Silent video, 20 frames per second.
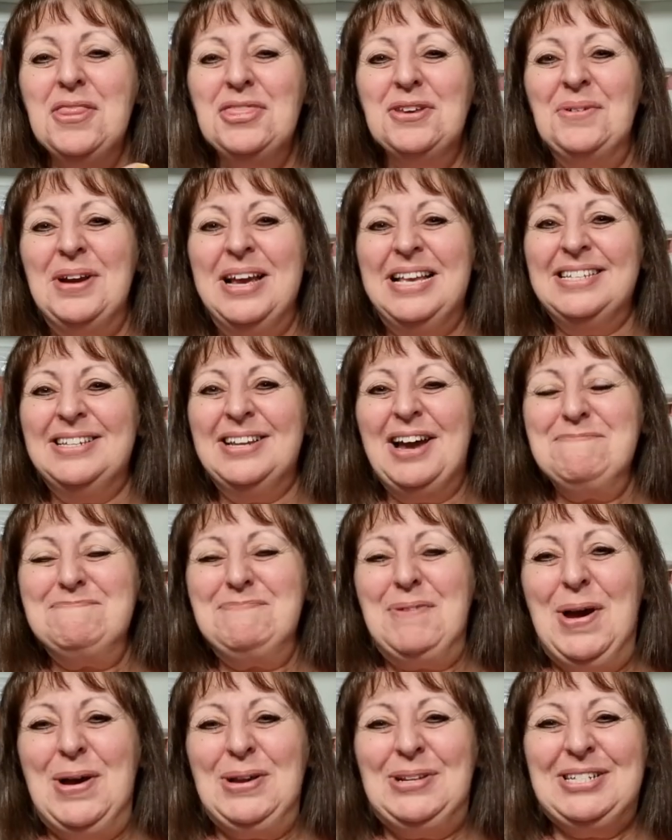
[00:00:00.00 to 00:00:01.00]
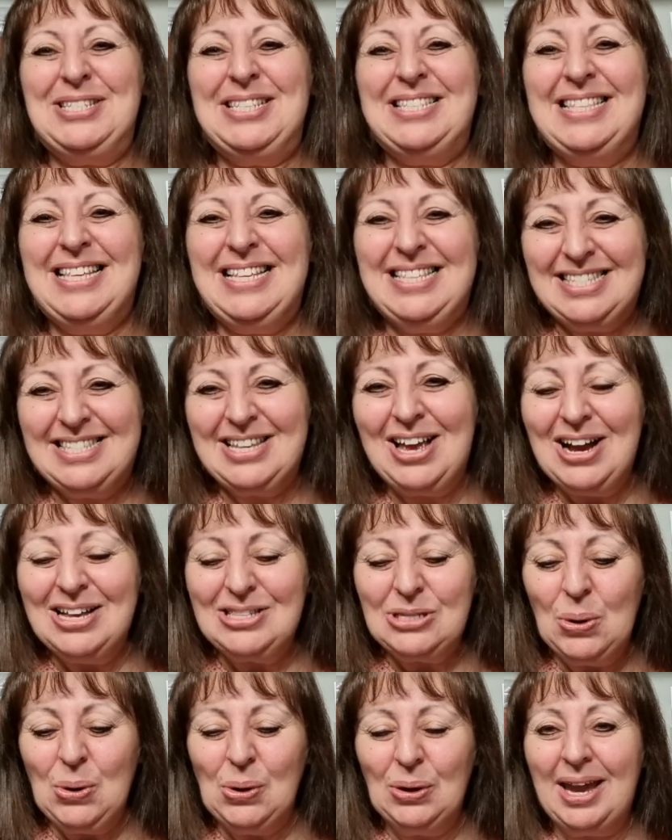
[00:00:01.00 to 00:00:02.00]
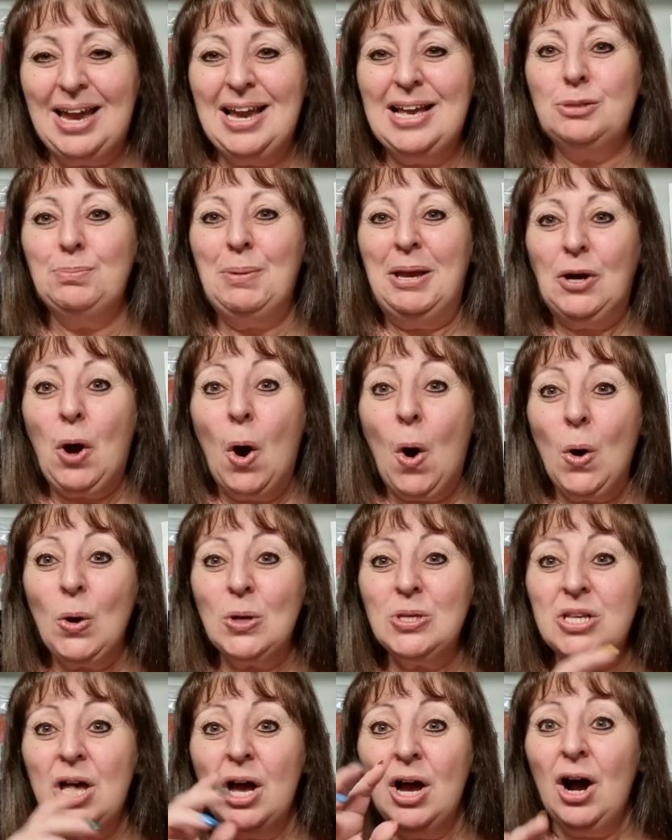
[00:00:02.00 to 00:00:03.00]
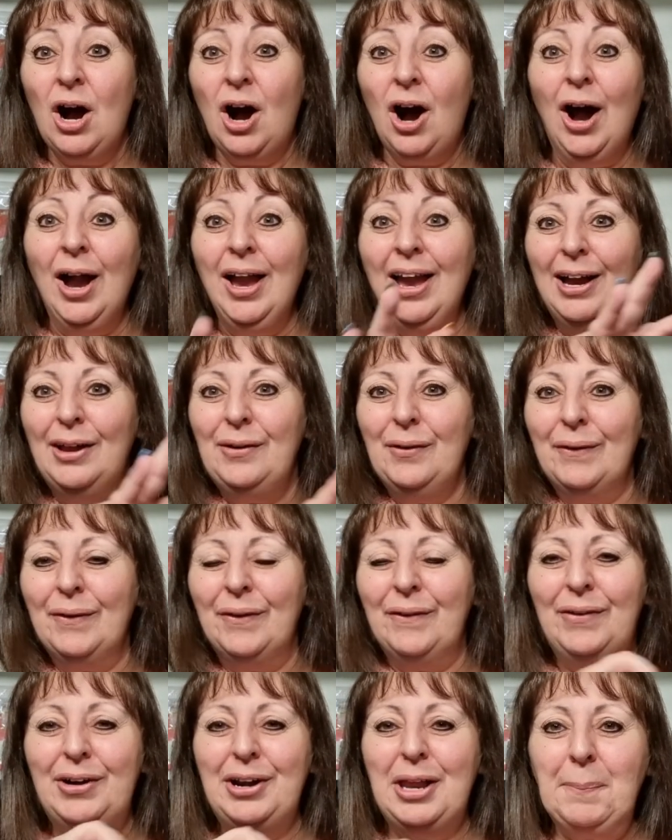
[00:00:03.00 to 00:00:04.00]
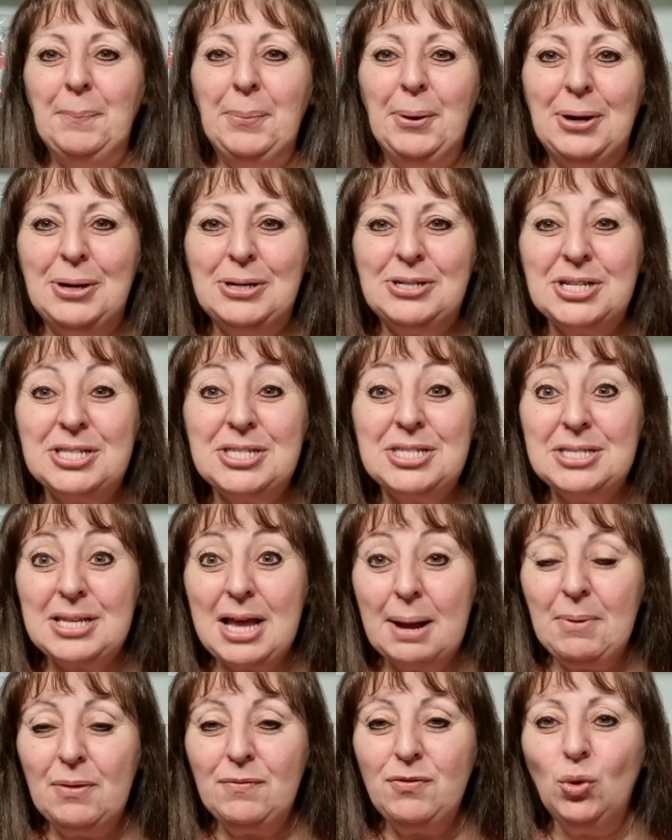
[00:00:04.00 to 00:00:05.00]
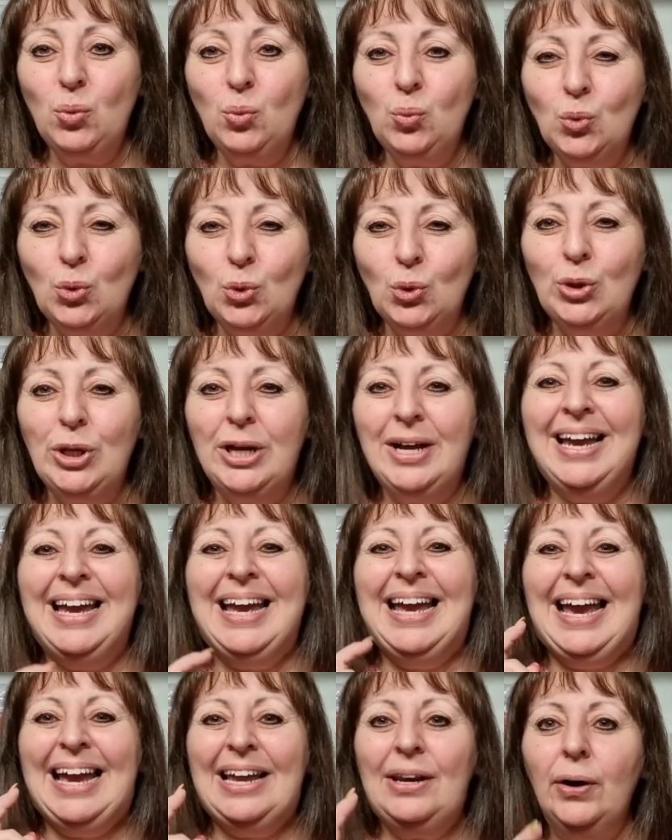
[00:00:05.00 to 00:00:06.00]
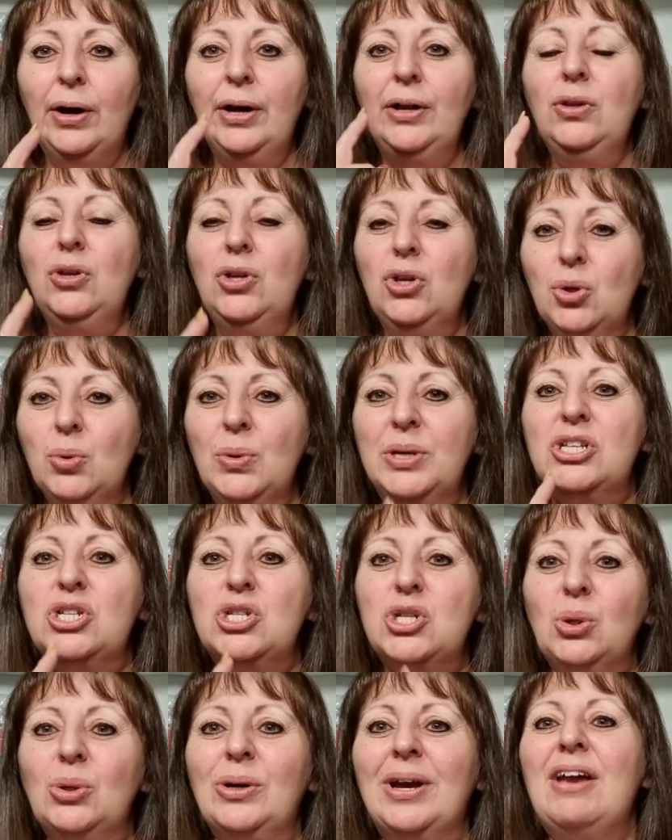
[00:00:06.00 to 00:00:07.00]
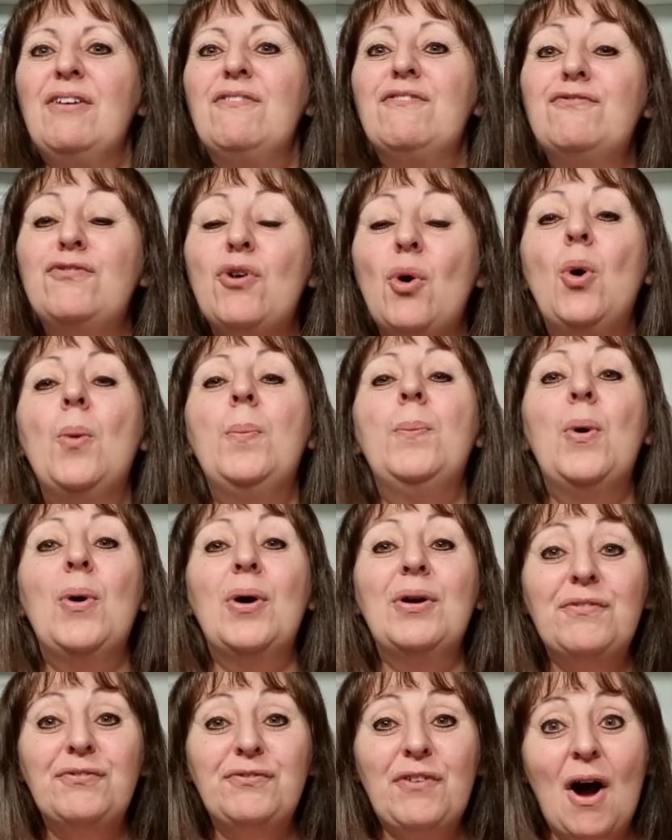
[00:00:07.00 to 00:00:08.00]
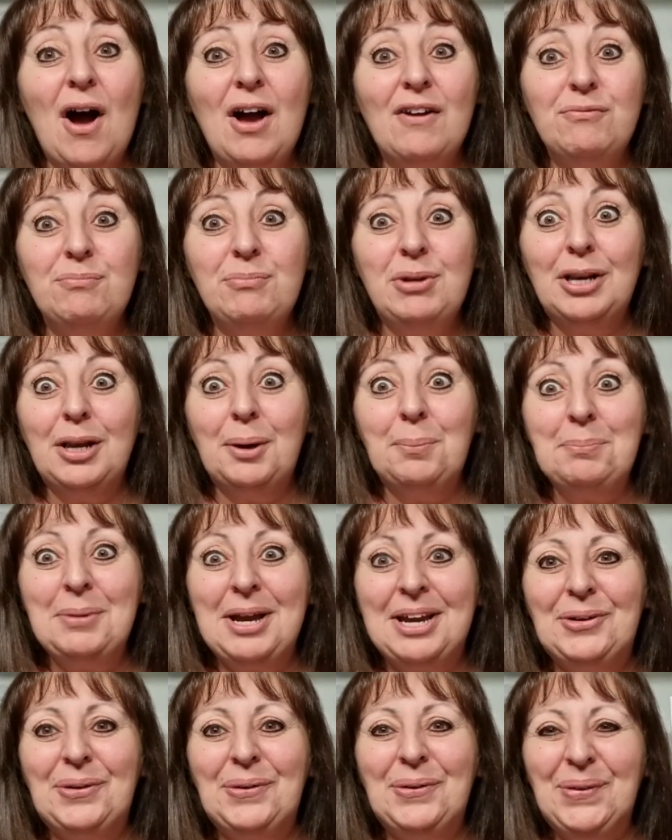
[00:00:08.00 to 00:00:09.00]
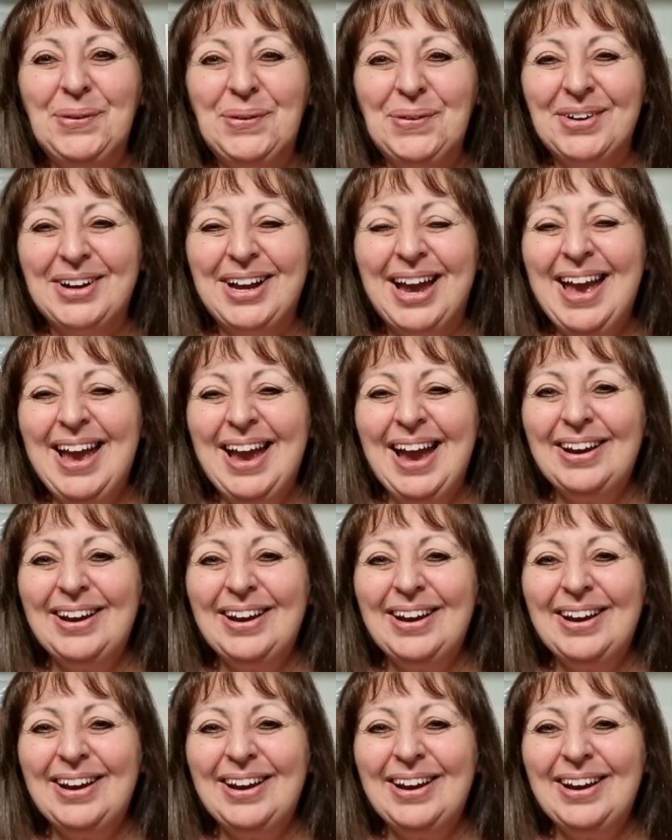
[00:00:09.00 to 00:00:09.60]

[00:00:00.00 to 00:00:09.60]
The reason I purchased this size hook is because I had already purchased some of the wool and I knew it took a four point five millimeter hook.